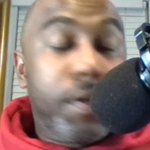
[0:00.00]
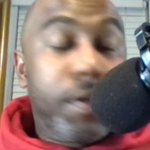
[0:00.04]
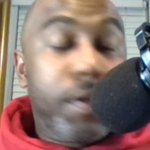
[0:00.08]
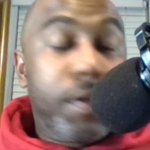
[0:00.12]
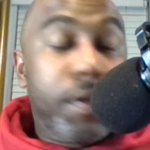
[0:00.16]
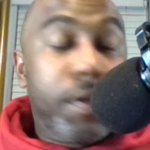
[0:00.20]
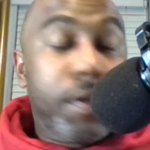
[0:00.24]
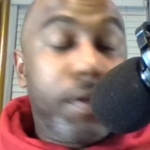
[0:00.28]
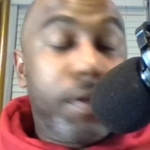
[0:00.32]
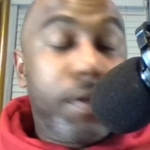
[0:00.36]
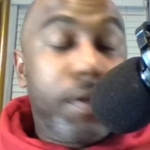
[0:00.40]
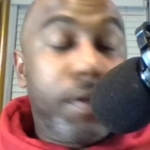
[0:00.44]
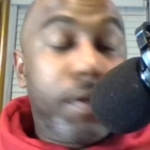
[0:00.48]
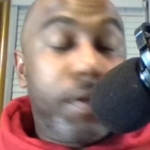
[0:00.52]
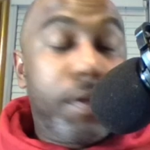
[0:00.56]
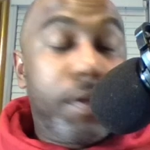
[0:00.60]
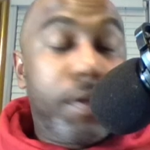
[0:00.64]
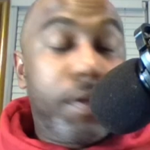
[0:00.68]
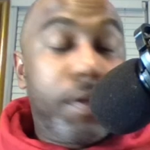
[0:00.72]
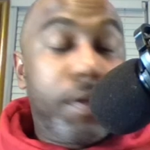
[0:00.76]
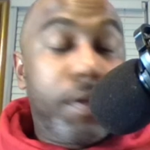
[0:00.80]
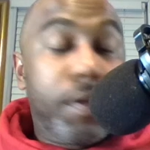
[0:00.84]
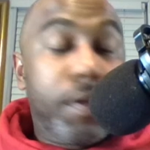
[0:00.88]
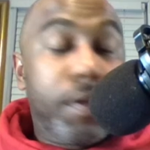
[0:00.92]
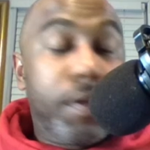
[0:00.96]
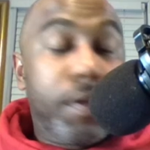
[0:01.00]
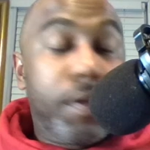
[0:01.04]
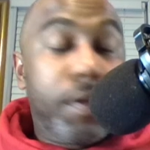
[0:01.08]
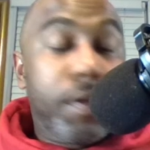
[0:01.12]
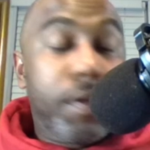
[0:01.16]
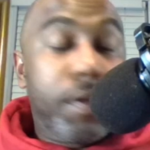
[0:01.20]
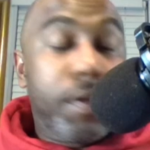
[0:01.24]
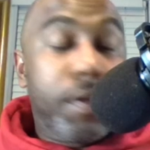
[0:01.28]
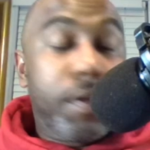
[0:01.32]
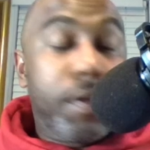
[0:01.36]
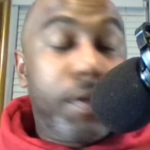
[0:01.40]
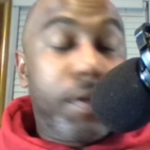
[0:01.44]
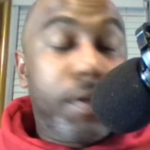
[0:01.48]

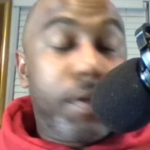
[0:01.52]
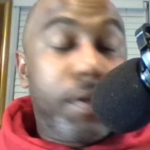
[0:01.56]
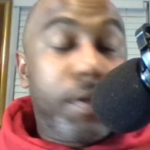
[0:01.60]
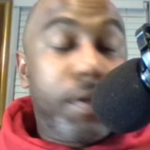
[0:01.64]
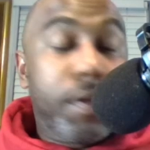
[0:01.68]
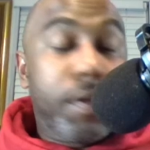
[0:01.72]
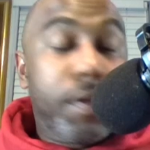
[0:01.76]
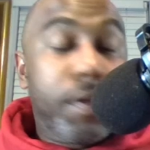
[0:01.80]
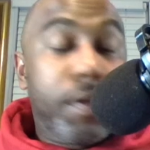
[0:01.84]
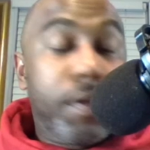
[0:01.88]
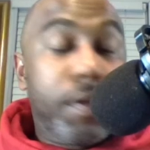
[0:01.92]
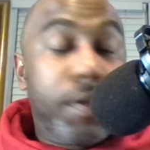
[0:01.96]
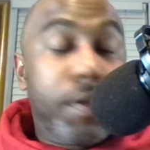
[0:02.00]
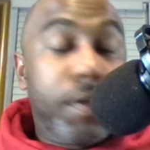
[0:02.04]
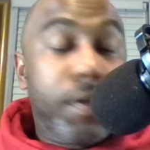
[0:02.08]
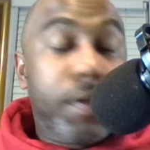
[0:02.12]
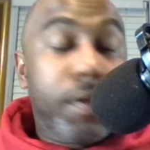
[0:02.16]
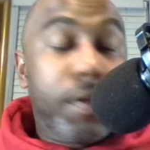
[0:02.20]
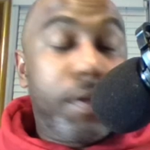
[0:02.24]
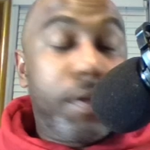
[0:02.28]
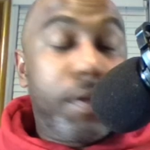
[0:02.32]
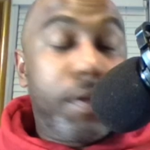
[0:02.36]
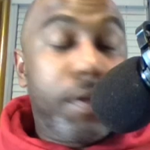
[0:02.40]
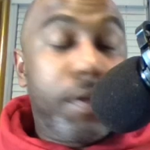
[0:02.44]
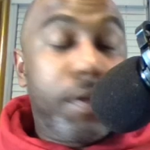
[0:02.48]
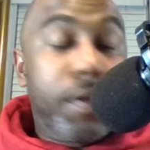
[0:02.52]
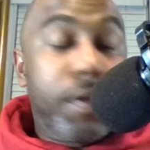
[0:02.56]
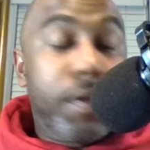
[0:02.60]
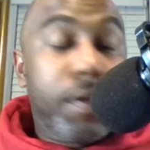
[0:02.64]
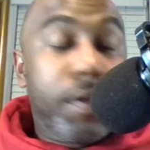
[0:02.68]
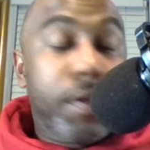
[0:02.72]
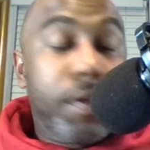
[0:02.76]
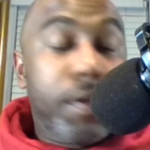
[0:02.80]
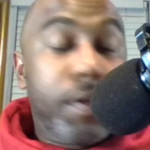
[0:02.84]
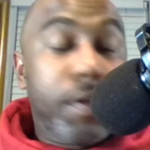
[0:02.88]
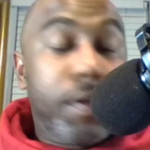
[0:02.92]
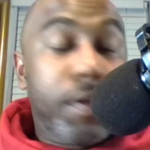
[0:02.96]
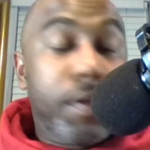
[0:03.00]

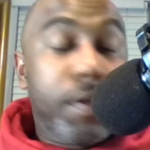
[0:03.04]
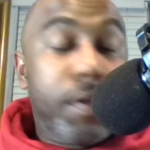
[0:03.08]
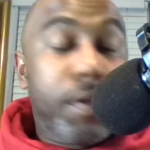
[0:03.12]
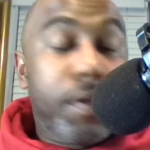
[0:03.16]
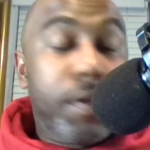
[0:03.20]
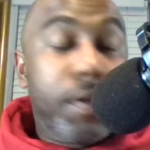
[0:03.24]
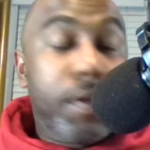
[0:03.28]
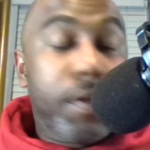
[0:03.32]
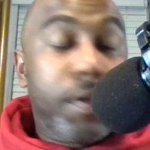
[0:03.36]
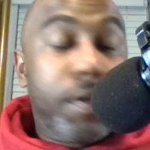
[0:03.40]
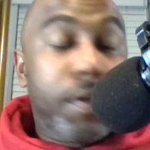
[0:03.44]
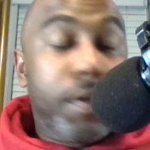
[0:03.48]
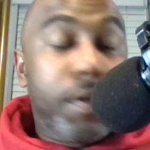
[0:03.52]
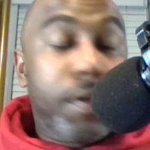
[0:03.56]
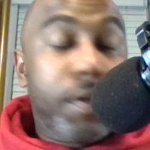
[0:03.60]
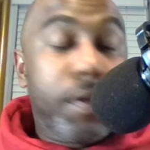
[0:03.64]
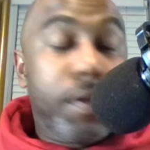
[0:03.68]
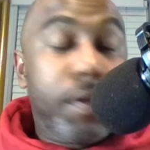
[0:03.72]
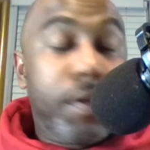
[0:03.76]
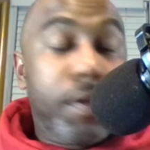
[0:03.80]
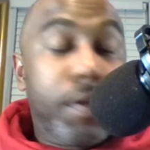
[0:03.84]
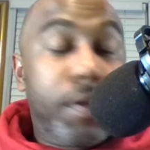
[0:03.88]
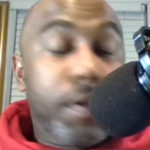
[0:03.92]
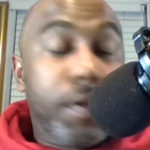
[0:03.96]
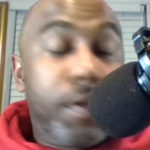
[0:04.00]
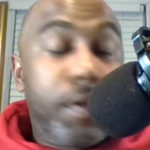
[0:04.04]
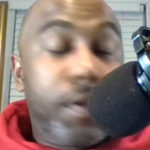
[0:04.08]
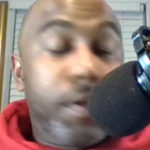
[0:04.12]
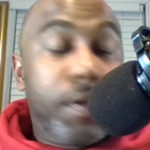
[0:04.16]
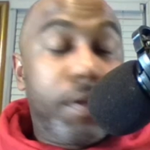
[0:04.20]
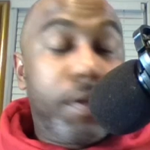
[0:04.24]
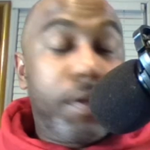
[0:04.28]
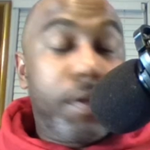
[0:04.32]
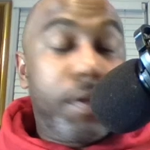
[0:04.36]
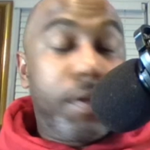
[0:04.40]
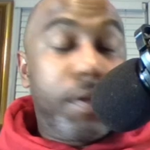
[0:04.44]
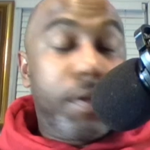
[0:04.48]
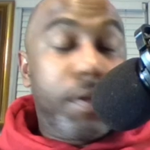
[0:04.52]

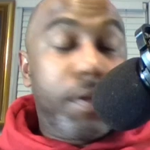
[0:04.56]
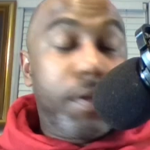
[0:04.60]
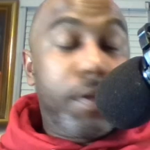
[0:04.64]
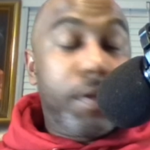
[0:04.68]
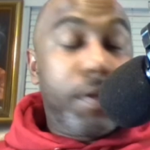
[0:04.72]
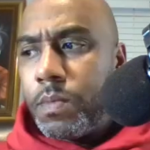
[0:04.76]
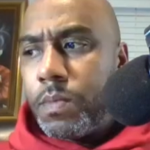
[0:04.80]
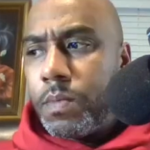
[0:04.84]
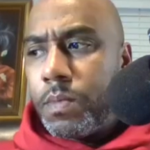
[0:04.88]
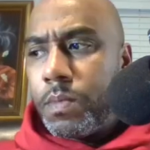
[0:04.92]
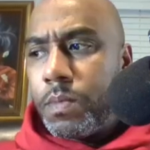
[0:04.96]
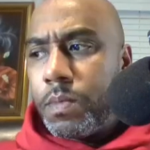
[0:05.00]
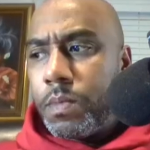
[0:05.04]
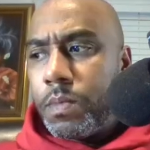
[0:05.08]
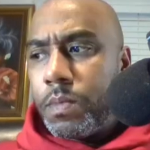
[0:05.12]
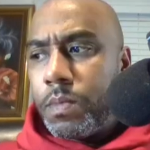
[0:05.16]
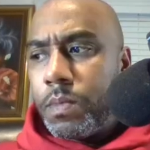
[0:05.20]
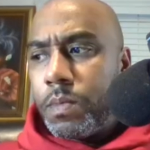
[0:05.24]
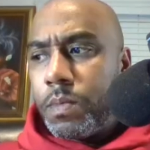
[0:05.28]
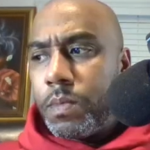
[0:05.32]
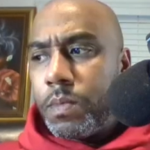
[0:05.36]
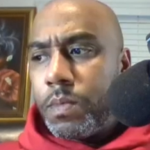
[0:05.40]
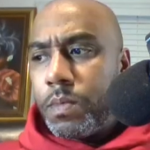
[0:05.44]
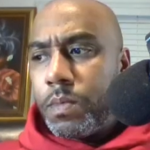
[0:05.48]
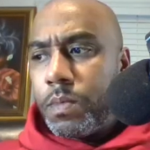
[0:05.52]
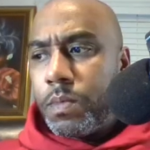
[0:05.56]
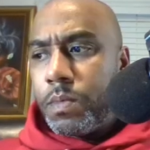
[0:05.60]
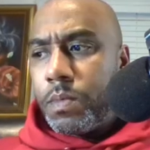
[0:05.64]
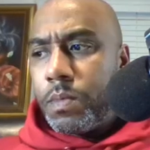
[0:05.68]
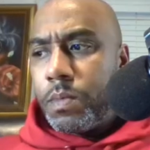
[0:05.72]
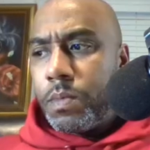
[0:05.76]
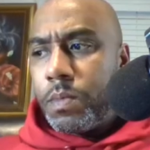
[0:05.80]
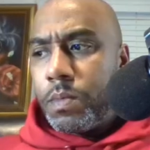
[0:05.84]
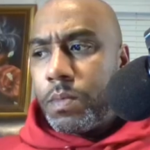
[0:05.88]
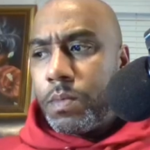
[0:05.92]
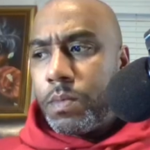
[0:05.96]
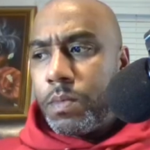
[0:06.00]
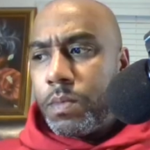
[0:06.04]

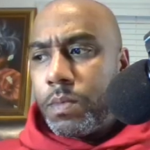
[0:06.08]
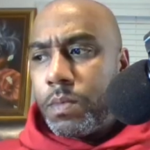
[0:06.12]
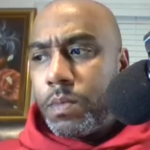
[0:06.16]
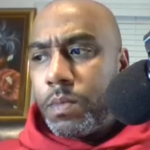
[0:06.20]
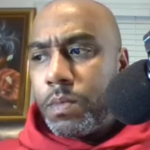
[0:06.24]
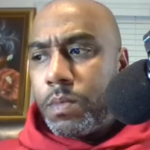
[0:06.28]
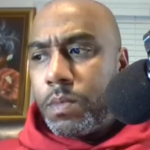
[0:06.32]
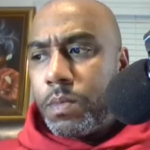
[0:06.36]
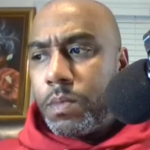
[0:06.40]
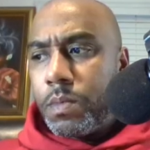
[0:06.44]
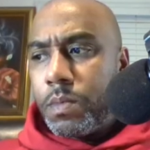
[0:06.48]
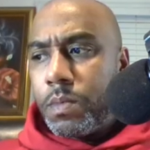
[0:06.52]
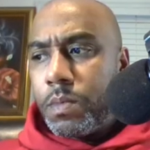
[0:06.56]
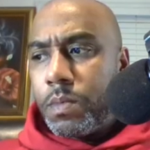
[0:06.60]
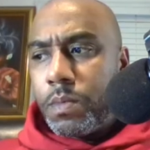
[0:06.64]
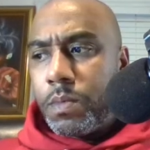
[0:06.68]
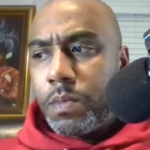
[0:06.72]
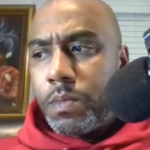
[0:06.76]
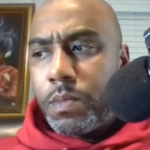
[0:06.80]
[no speech]